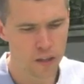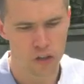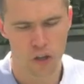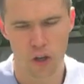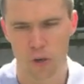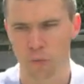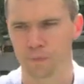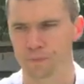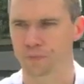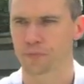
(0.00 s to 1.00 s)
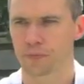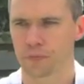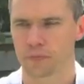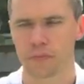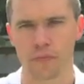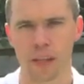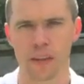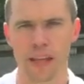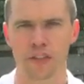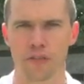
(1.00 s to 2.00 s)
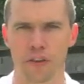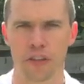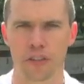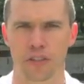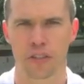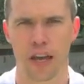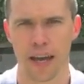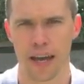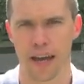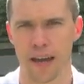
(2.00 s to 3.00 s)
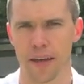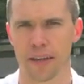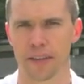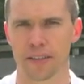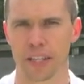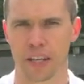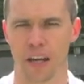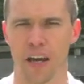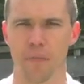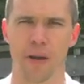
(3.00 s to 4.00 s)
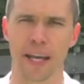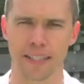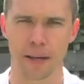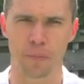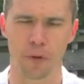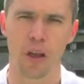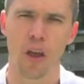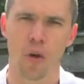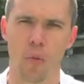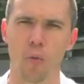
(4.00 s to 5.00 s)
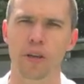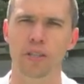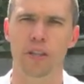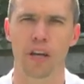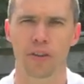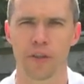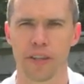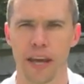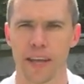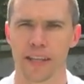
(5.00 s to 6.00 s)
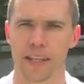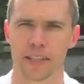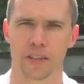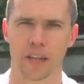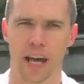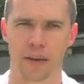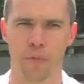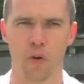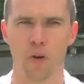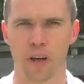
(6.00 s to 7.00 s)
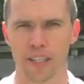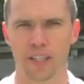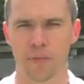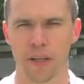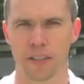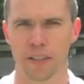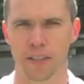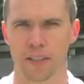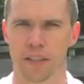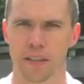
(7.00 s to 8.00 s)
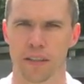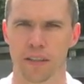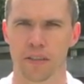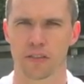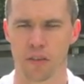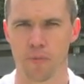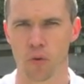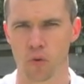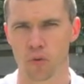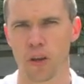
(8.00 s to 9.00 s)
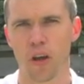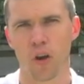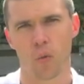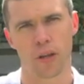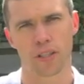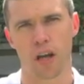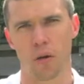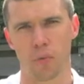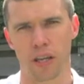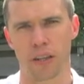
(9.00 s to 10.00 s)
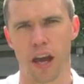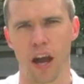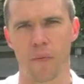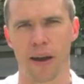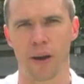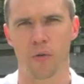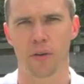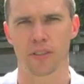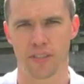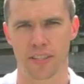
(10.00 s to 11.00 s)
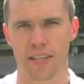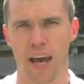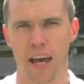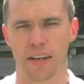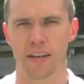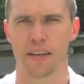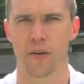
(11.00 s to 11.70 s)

So that's your first single arm example. What we can start doing then is to add more instability to the move. We can start bringing the arm out to the side.